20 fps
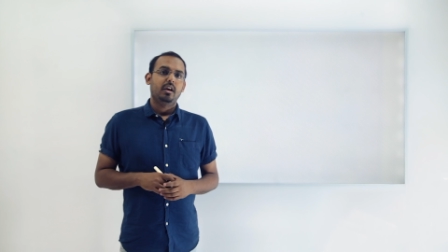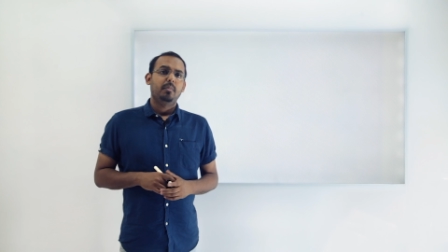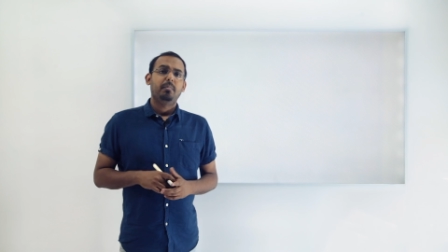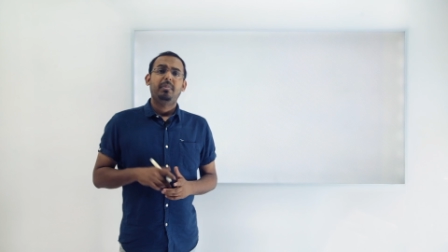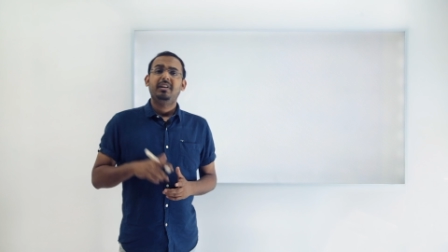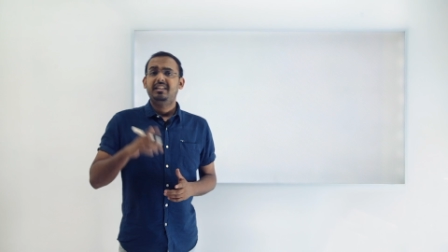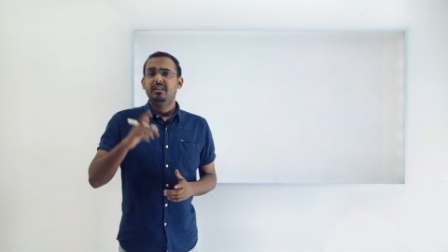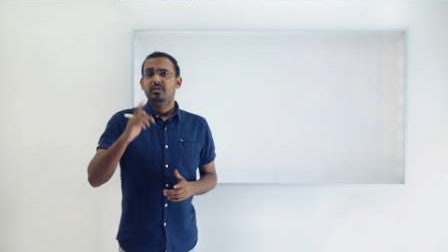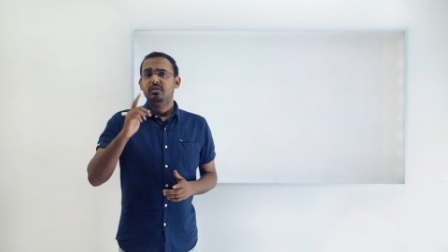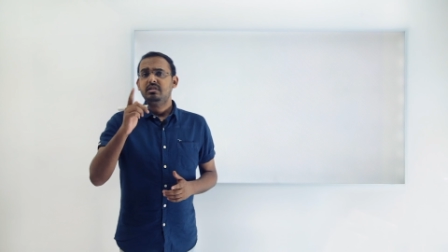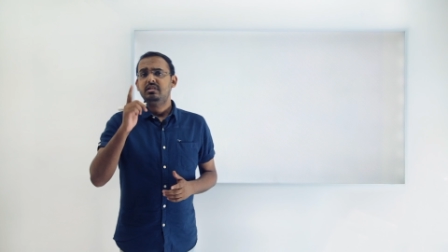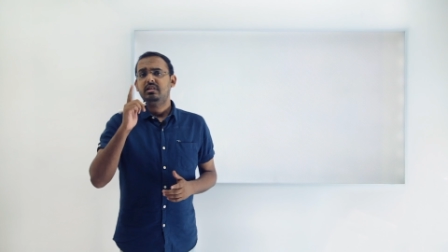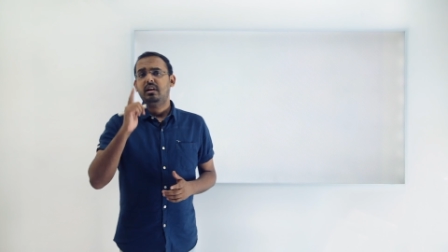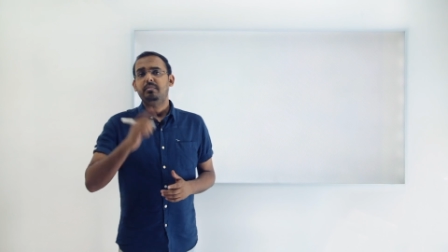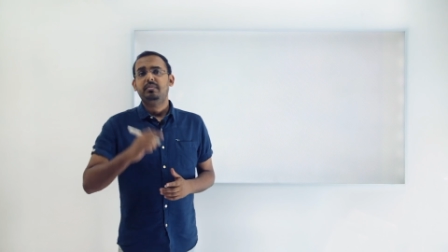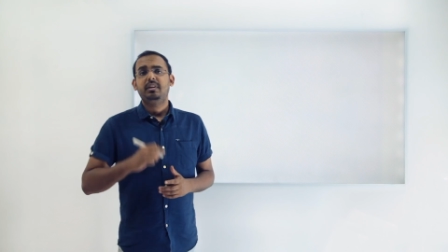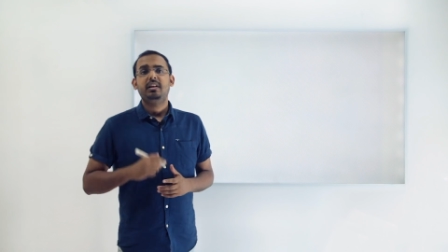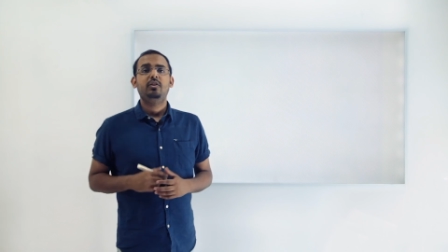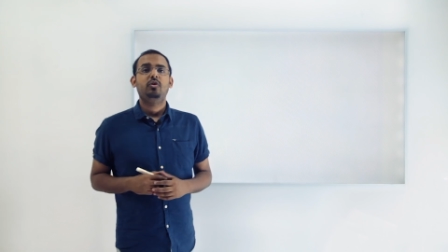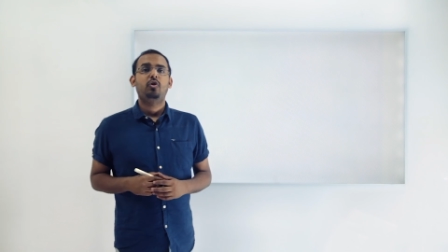But there was
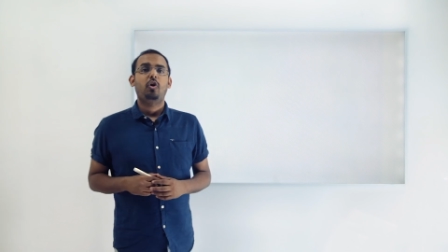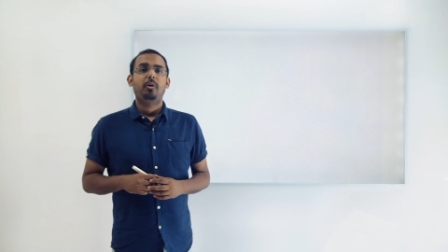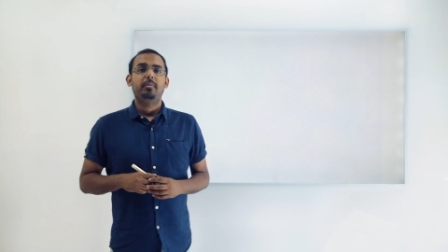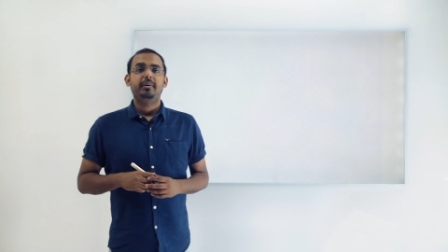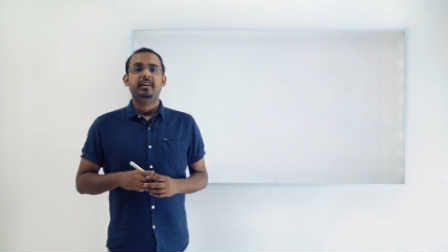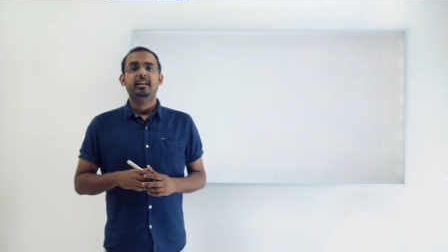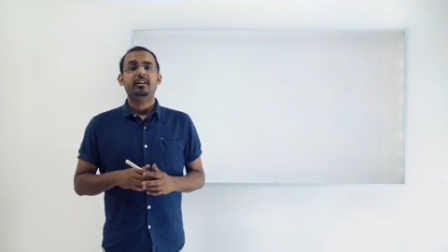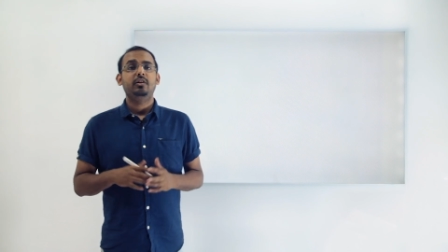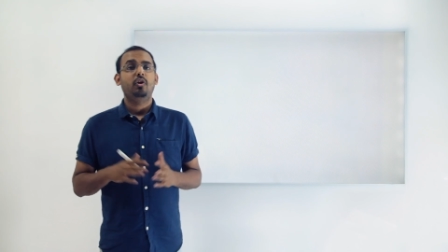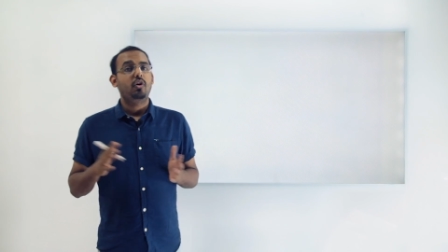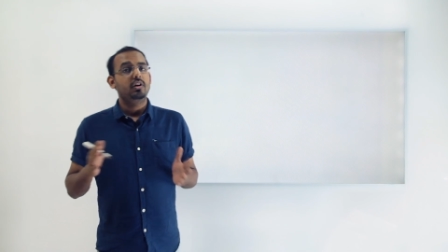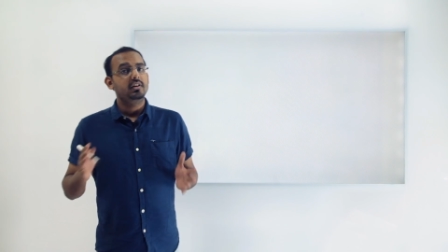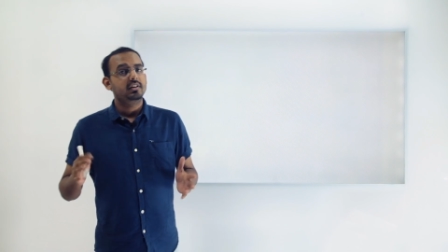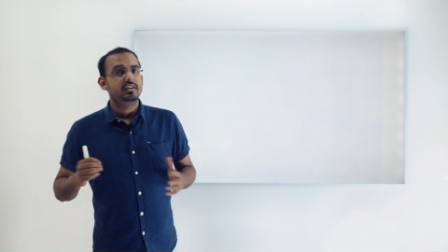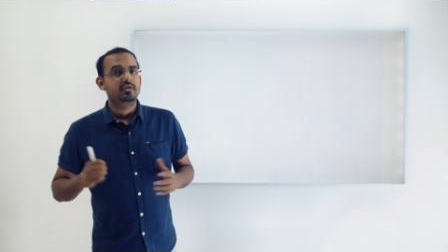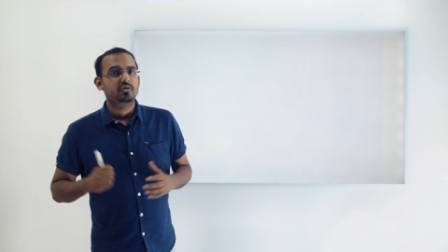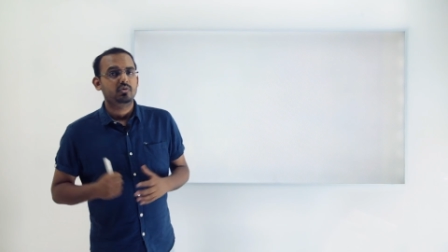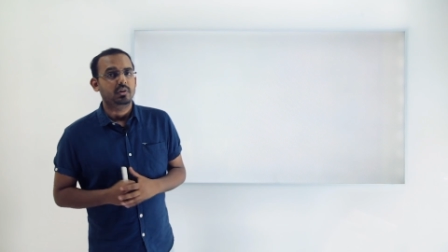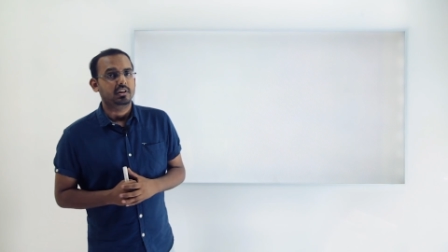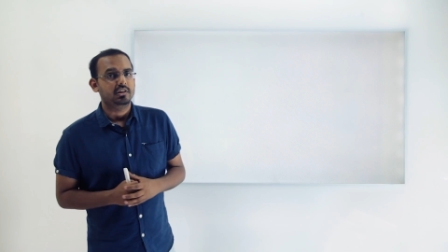something common in all
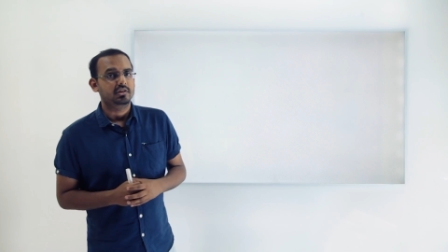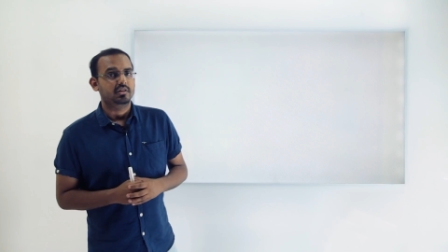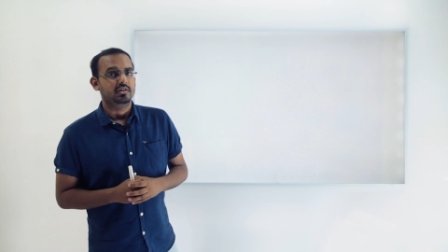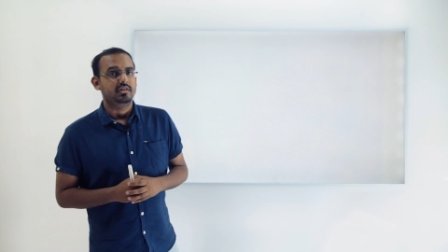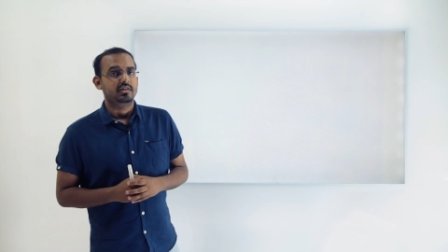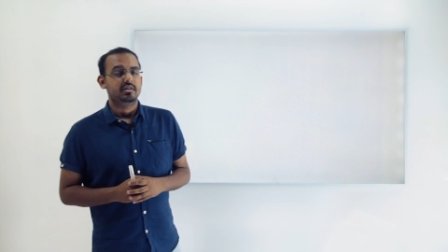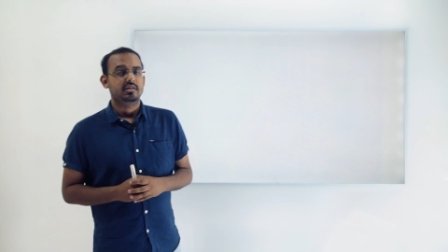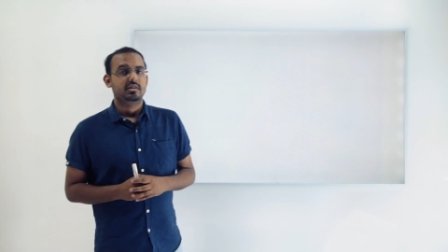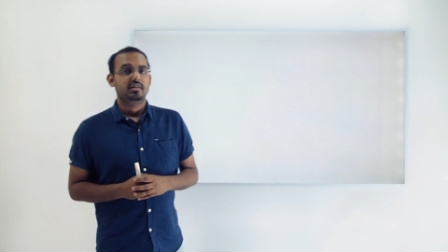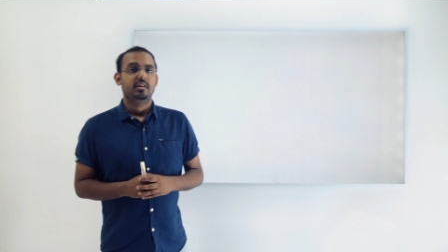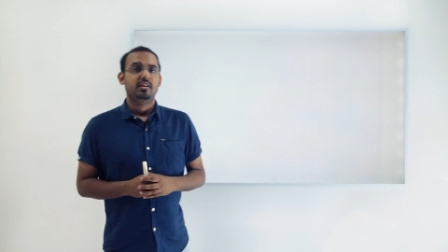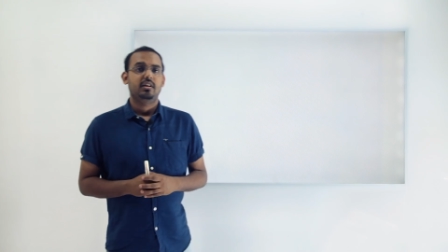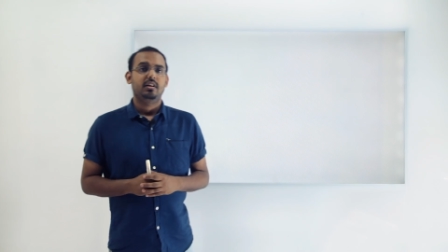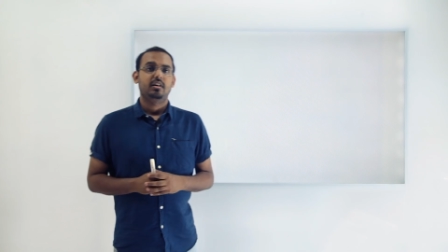these questions.